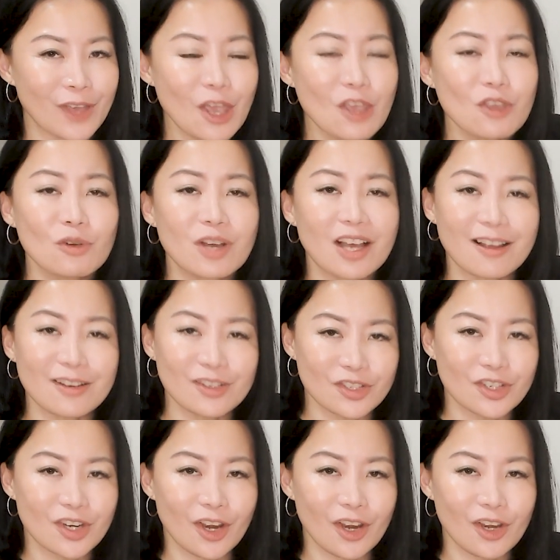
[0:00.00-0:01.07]
You can't
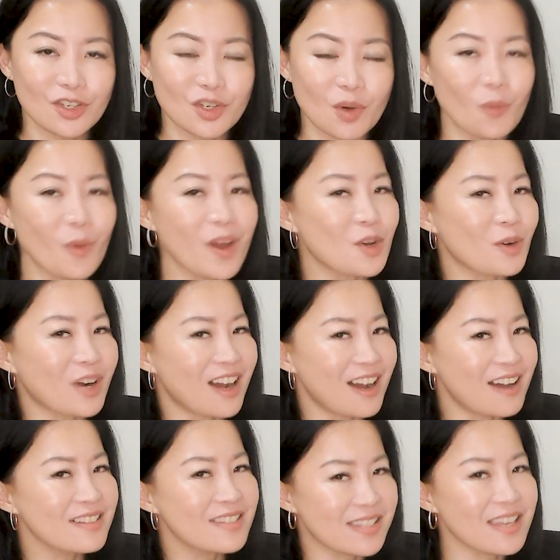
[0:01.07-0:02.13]
change what you
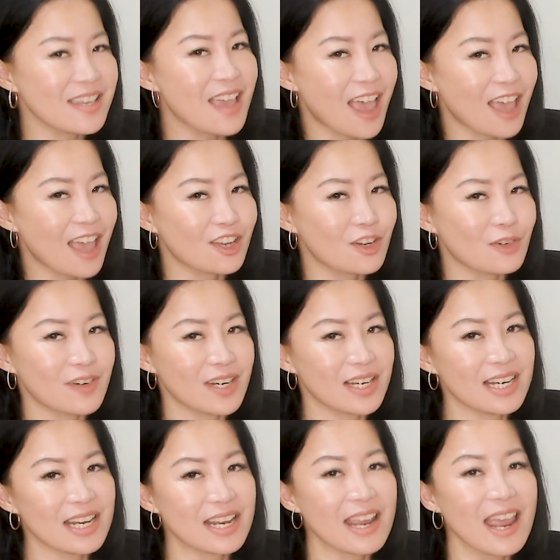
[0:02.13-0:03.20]
can't see
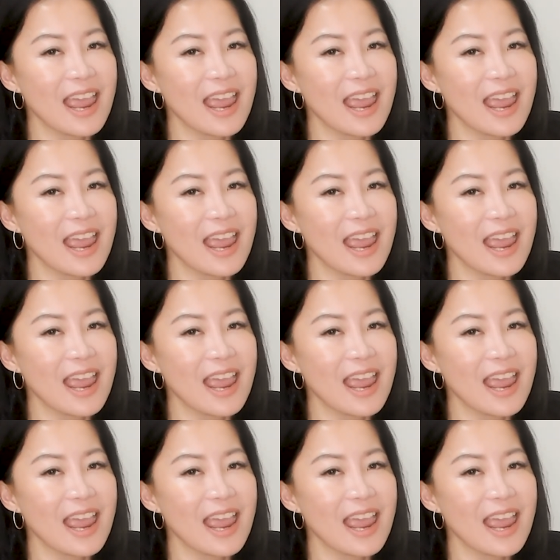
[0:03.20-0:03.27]
accurately,